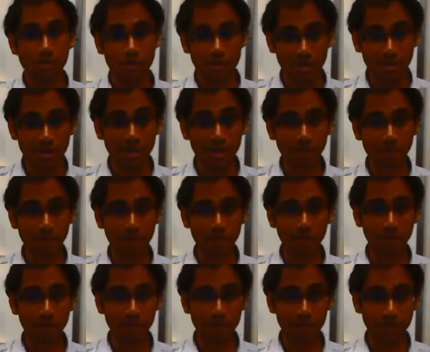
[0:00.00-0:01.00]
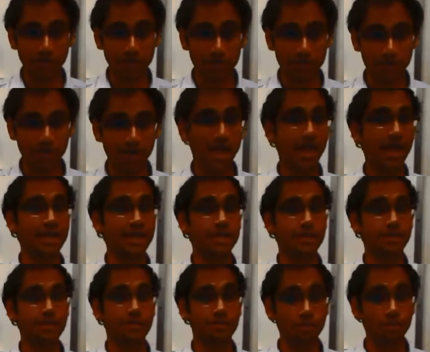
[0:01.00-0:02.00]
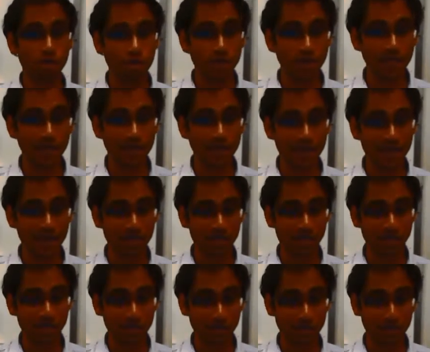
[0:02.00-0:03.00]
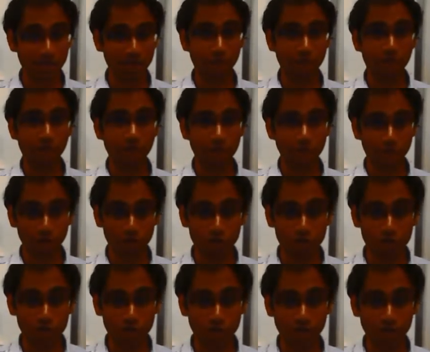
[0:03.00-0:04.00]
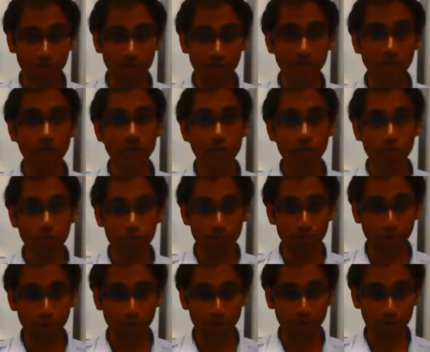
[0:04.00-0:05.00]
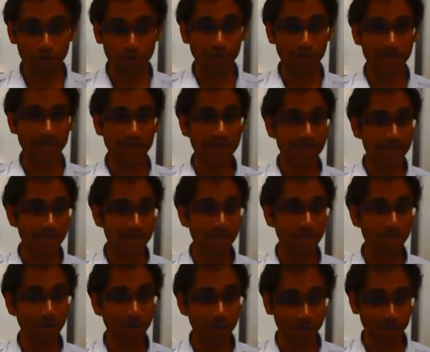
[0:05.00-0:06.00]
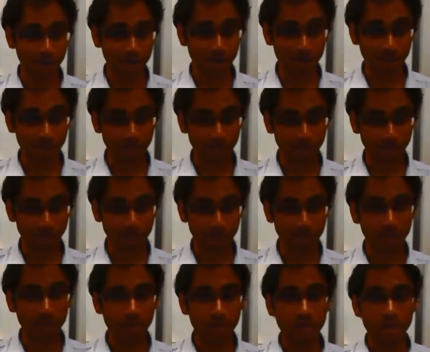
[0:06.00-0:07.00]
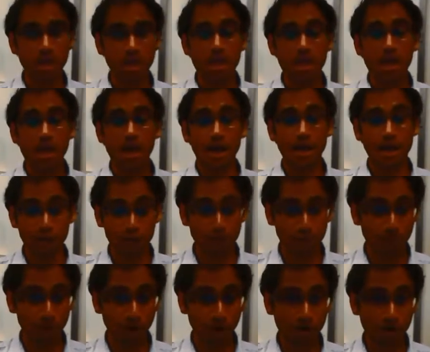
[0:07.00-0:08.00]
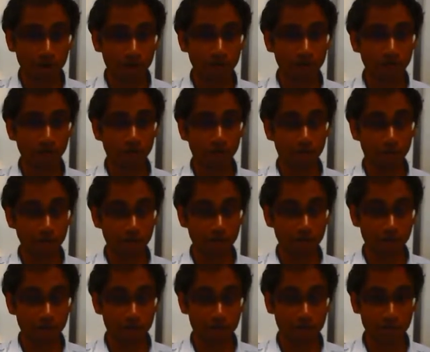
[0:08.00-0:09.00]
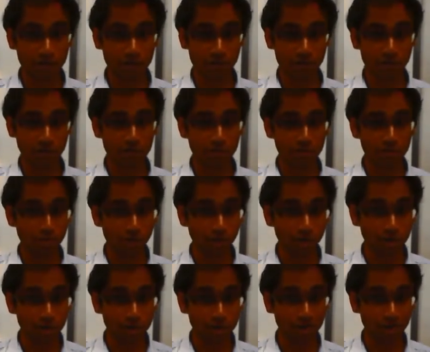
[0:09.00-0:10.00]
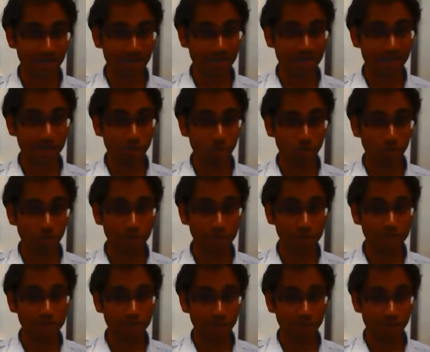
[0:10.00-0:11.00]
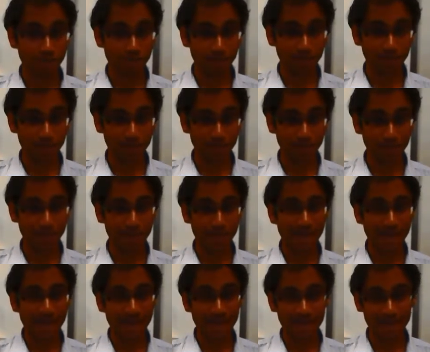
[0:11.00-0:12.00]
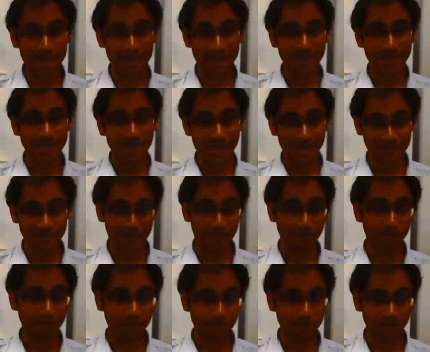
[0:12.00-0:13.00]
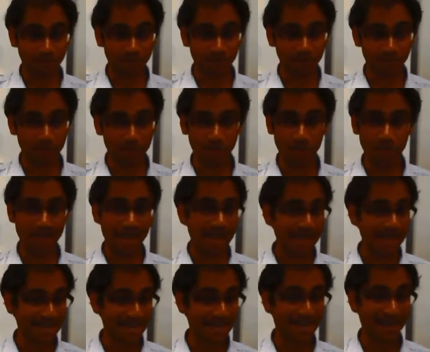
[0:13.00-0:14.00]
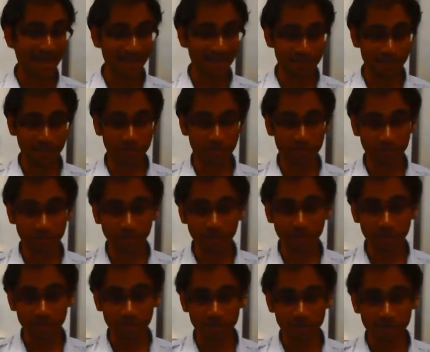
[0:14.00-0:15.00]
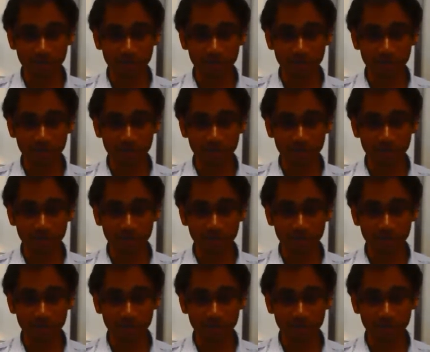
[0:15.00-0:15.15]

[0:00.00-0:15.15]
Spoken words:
Within a couple of years, I took up an initiative of launching a new product in the market. A new product for us was not a novel therapeutic anti-asthma drug or anti-cancer drug,